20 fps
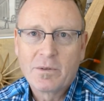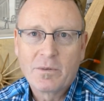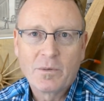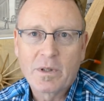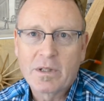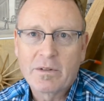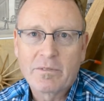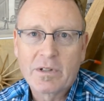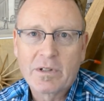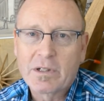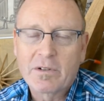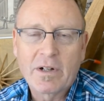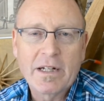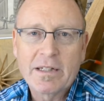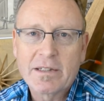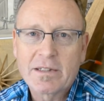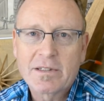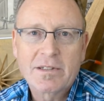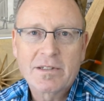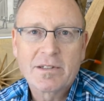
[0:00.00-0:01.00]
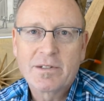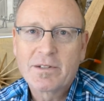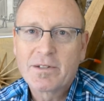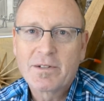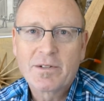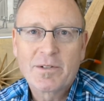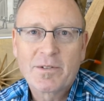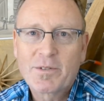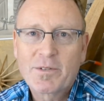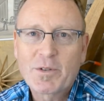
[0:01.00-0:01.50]
one of the greatest
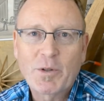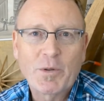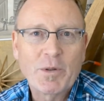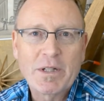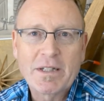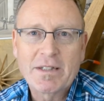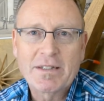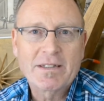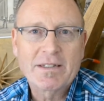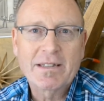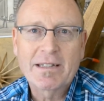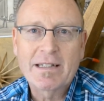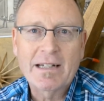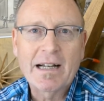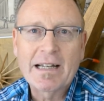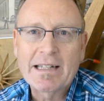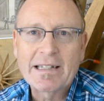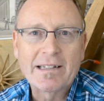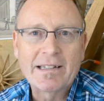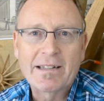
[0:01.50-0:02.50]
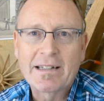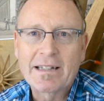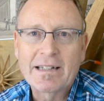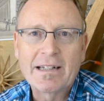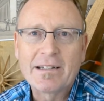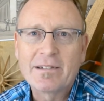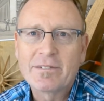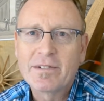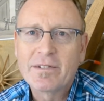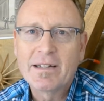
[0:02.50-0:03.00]
toys that I can think
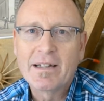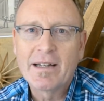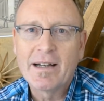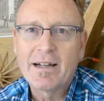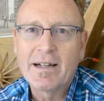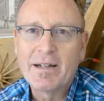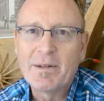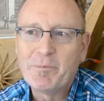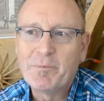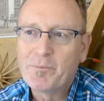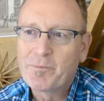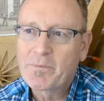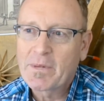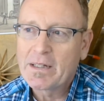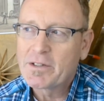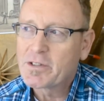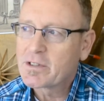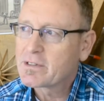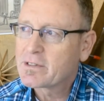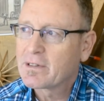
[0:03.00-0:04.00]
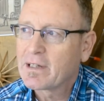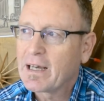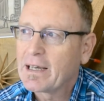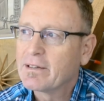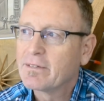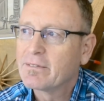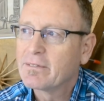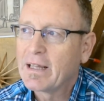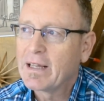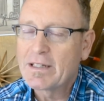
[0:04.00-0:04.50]
of. Um, I just,
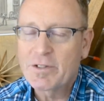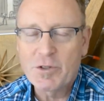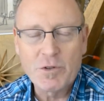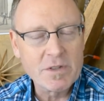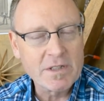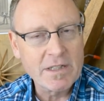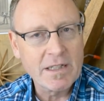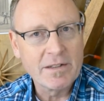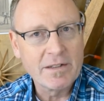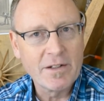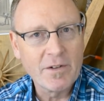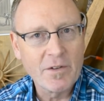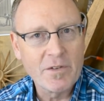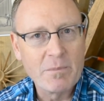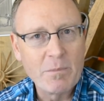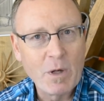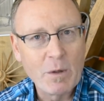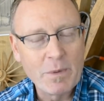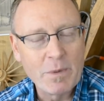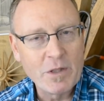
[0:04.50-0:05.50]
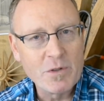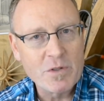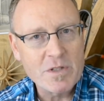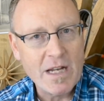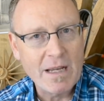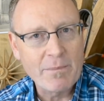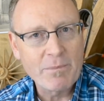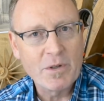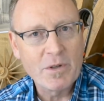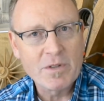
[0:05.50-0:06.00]
I, as you said, you know, the moment you
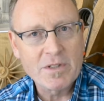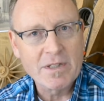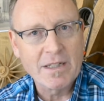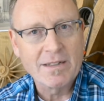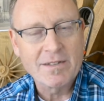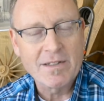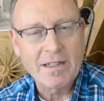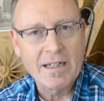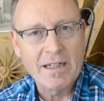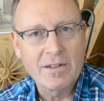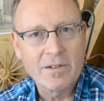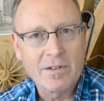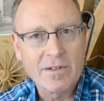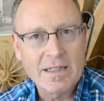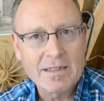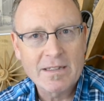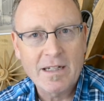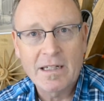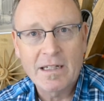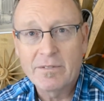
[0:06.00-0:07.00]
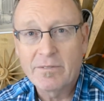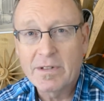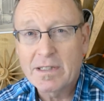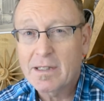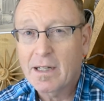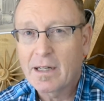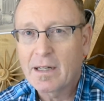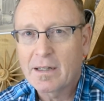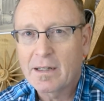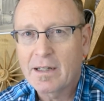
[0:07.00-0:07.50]
snap those things together, that's kind of
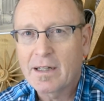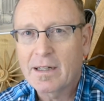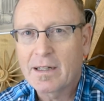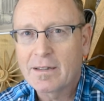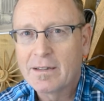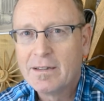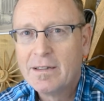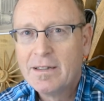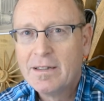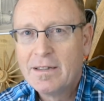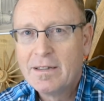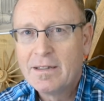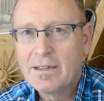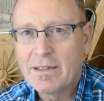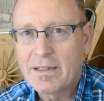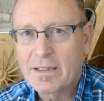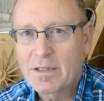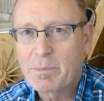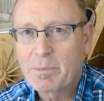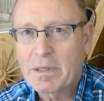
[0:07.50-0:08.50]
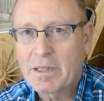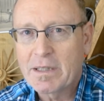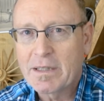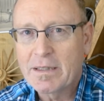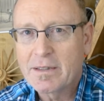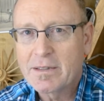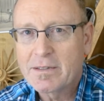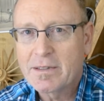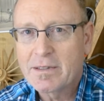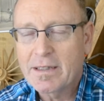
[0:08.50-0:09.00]
this aha
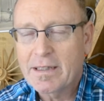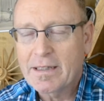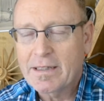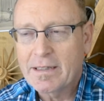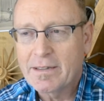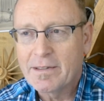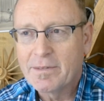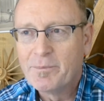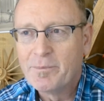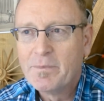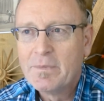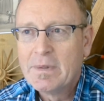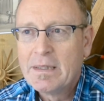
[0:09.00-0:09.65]
experience. And